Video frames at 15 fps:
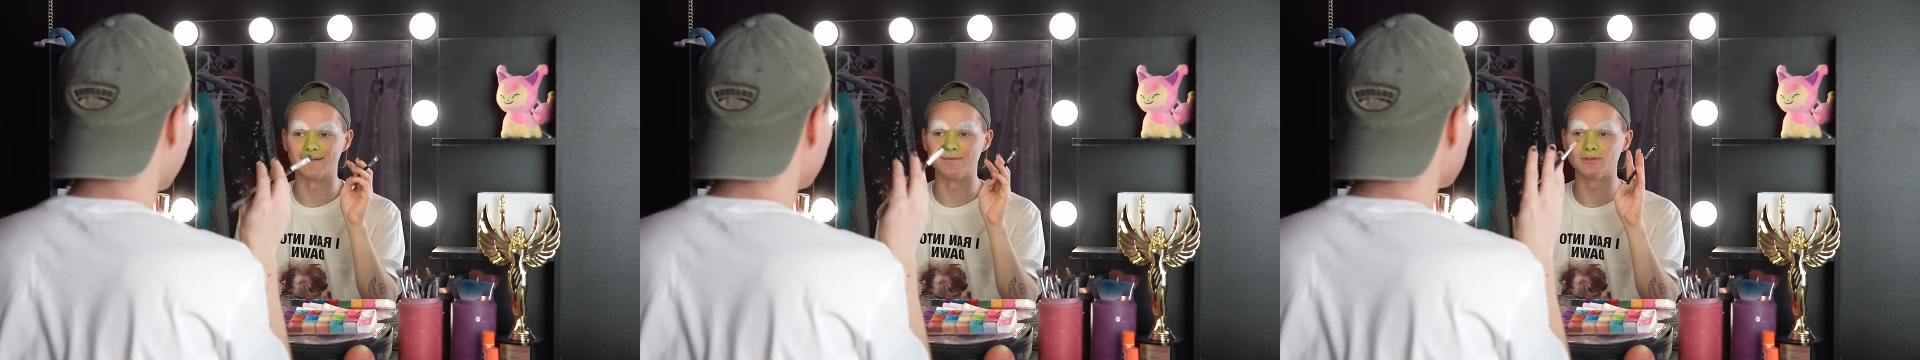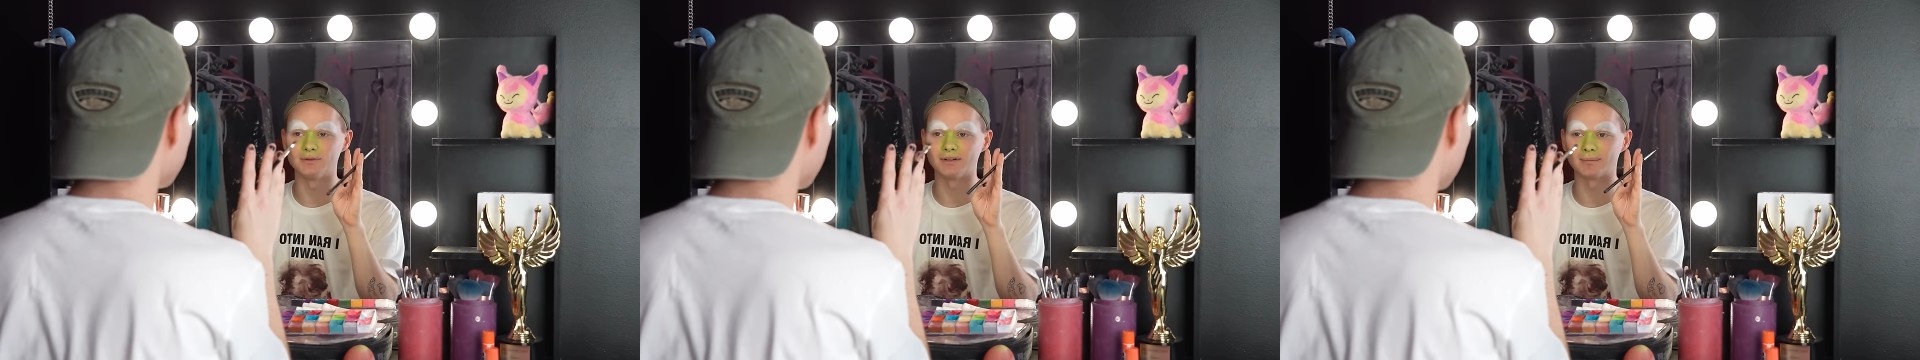
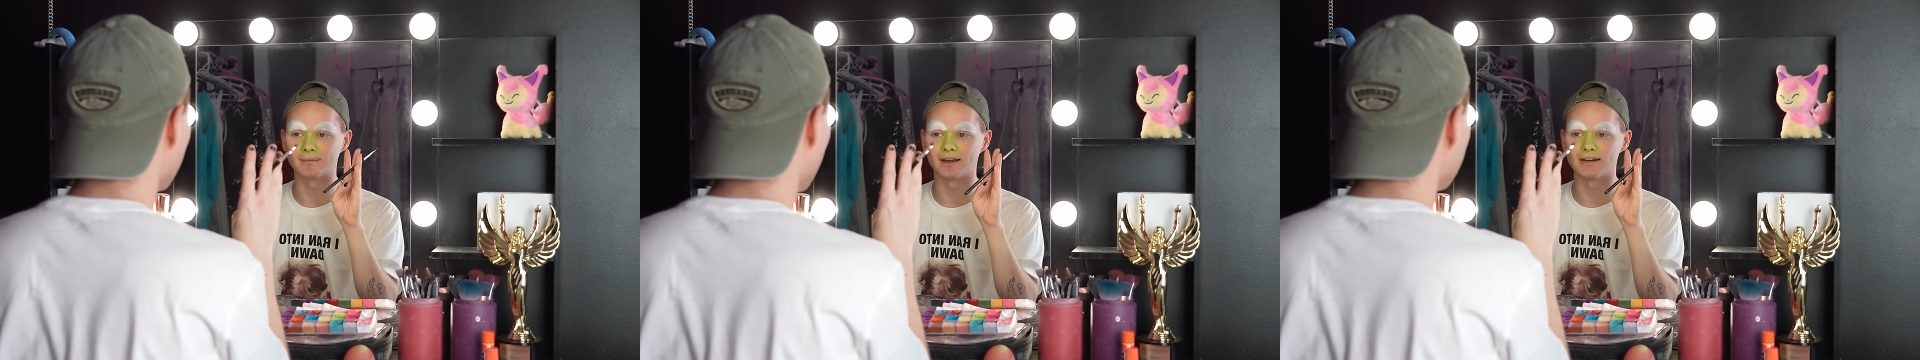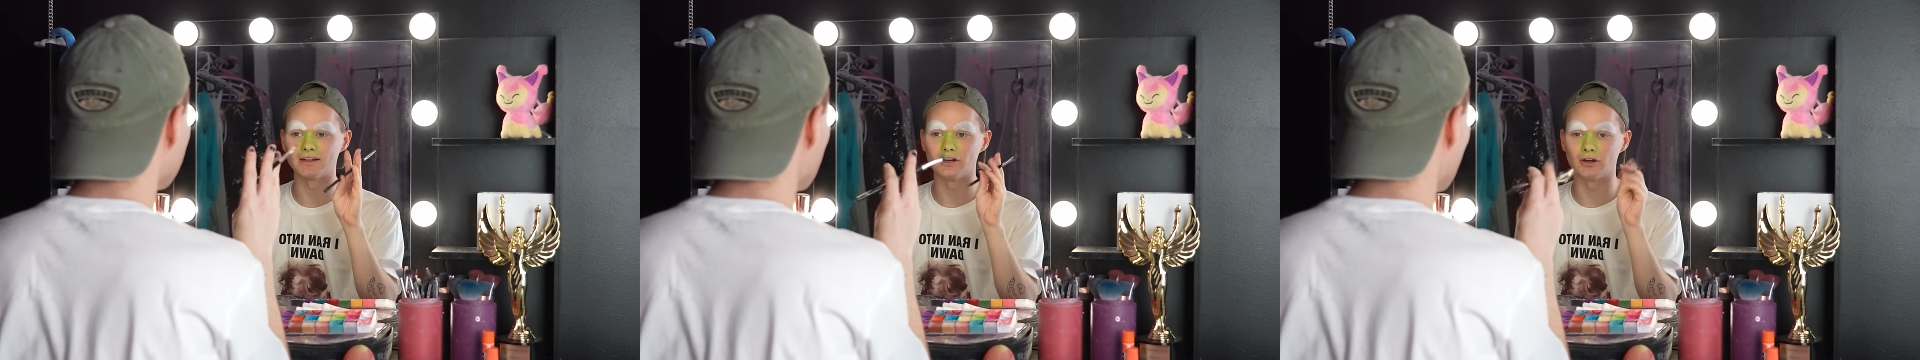I'm doing
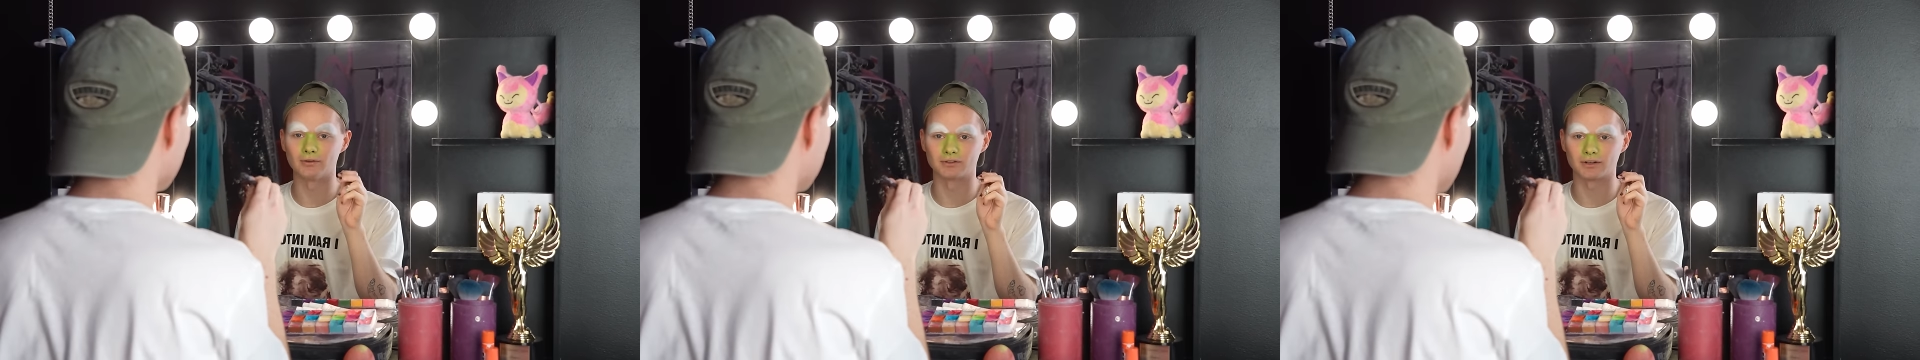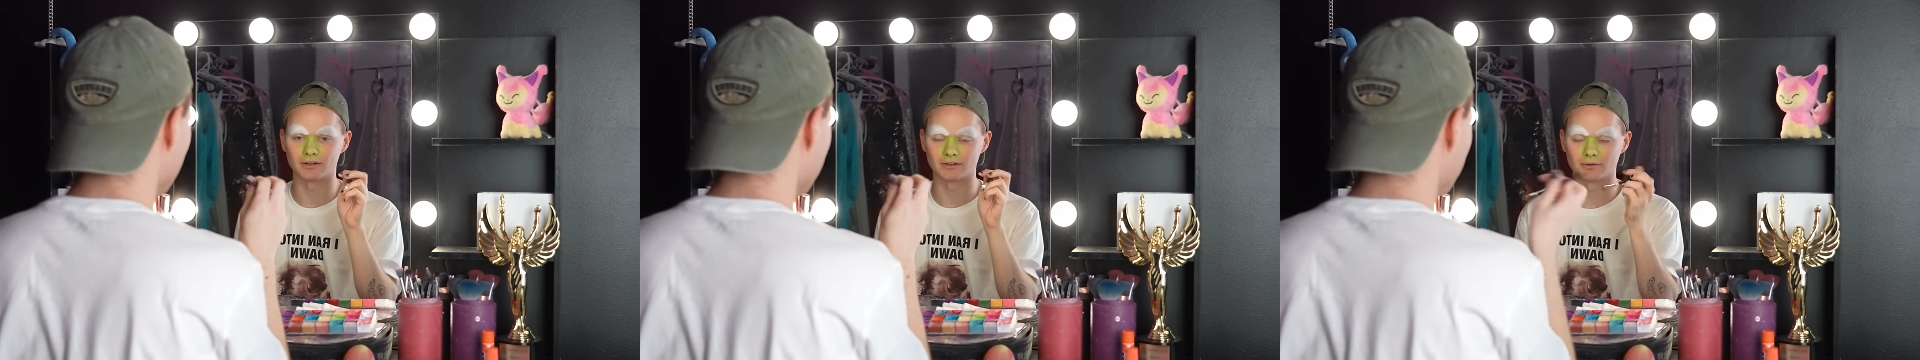my
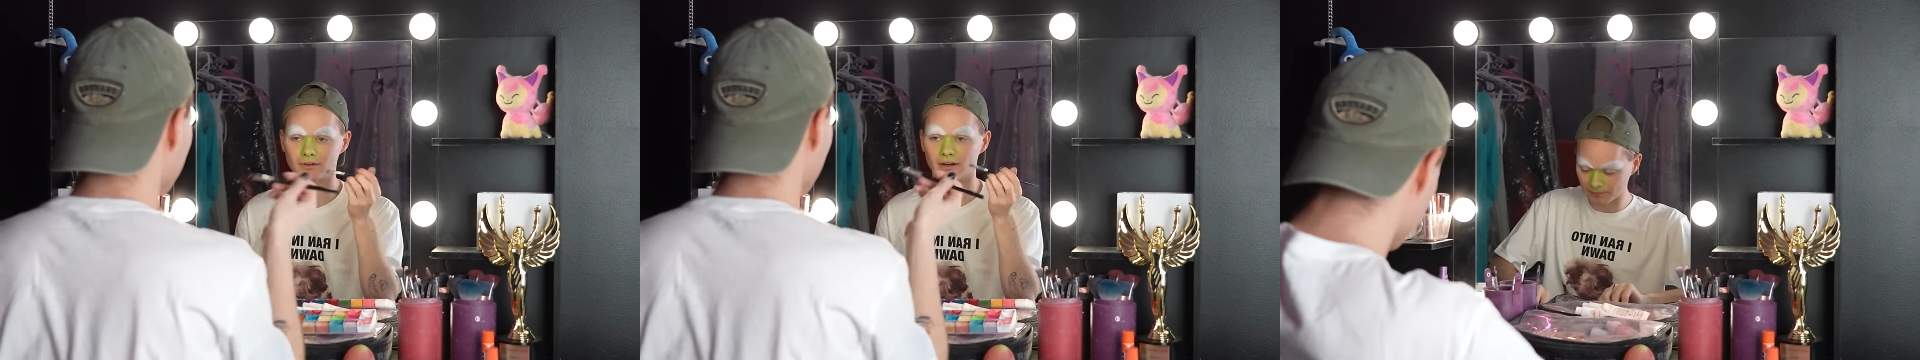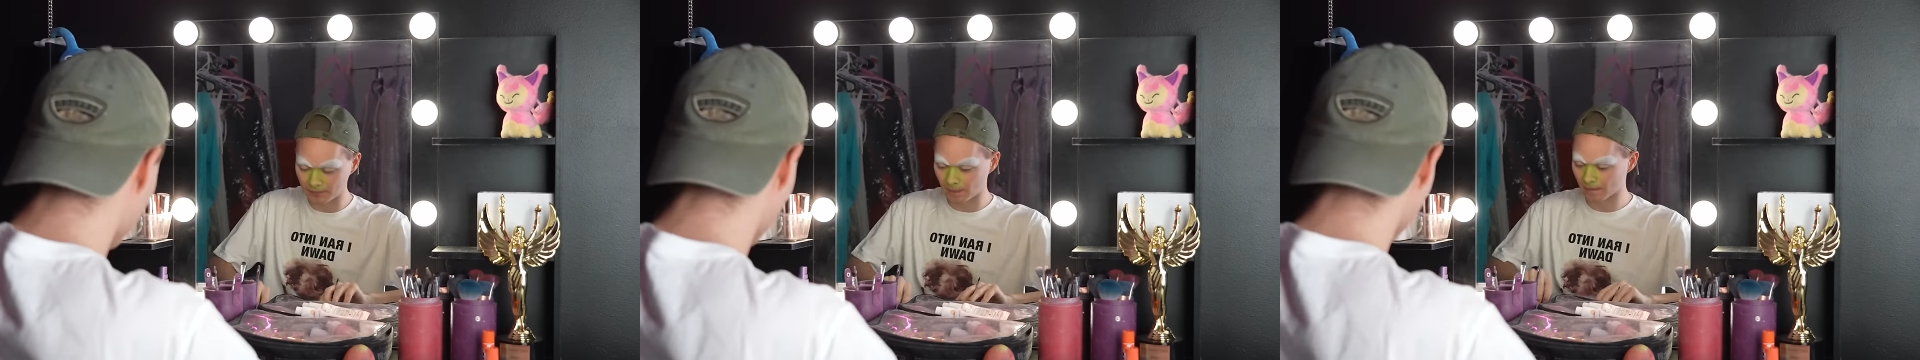nose contour
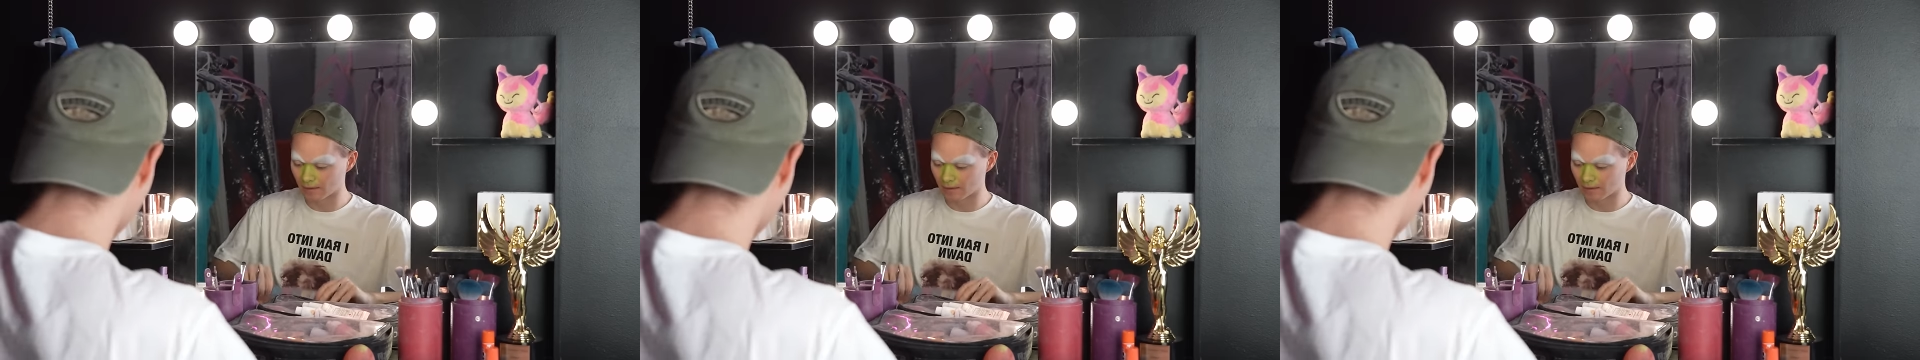now.